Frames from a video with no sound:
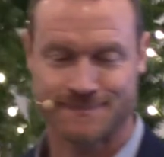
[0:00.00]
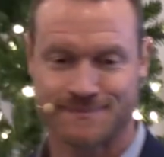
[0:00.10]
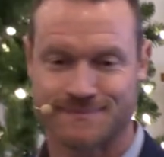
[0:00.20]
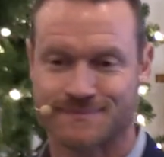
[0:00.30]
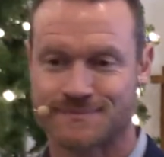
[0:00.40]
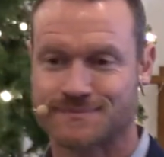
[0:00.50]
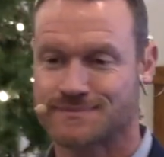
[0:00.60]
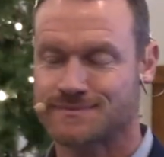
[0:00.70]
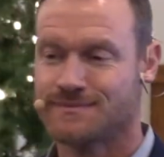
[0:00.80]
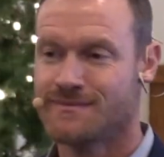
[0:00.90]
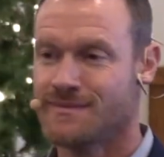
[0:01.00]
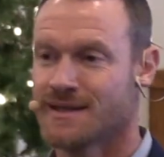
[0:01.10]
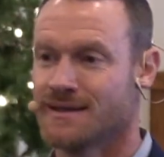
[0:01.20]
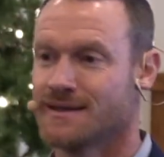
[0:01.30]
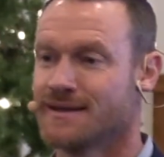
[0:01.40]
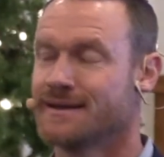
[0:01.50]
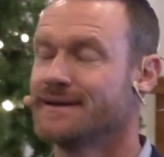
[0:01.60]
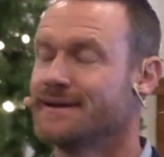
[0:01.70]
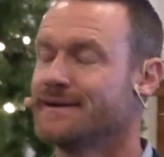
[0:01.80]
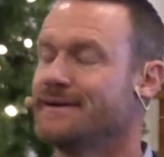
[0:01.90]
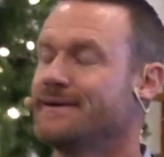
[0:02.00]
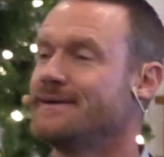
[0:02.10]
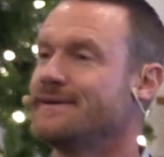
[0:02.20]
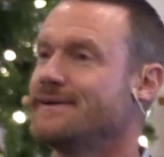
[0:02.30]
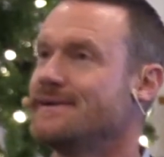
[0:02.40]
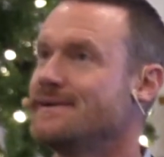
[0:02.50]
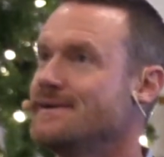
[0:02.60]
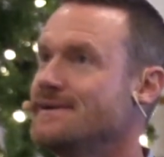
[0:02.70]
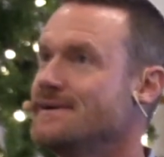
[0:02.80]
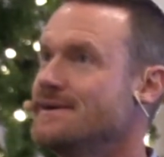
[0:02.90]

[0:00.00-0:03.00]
Nobody speaks.